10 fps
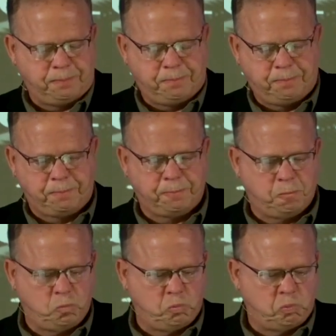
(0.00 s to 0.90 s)

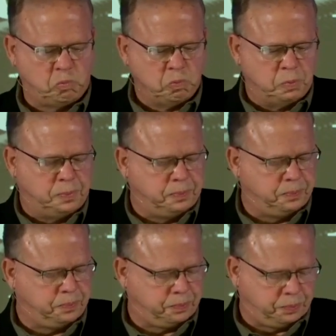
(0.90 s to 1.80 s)

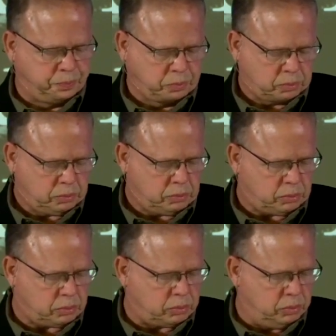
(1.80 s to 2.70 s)

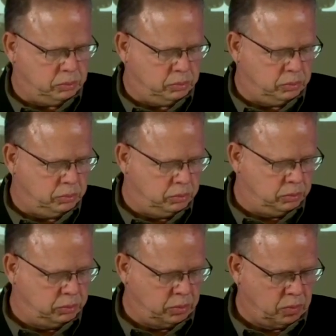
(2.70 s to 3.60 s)

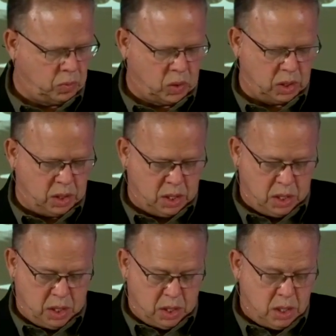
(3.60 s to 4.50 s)

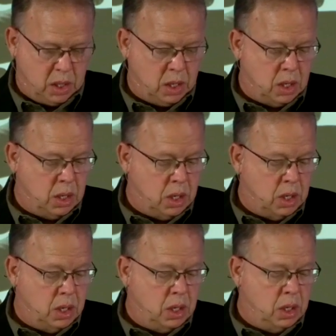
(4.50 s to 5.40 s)

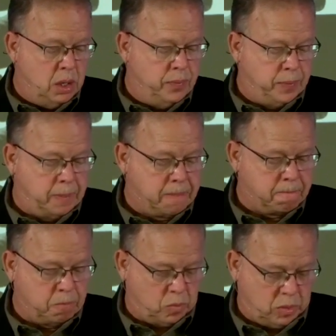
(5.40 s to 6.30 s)

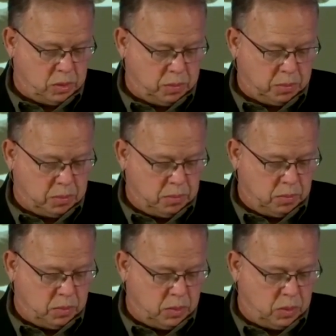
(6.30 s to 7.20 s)

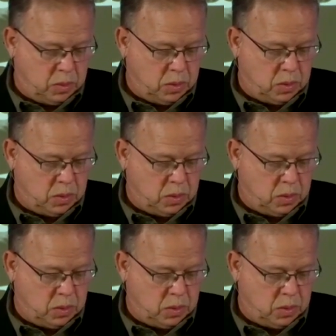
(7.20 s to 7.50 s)
No one is speaking in this clip.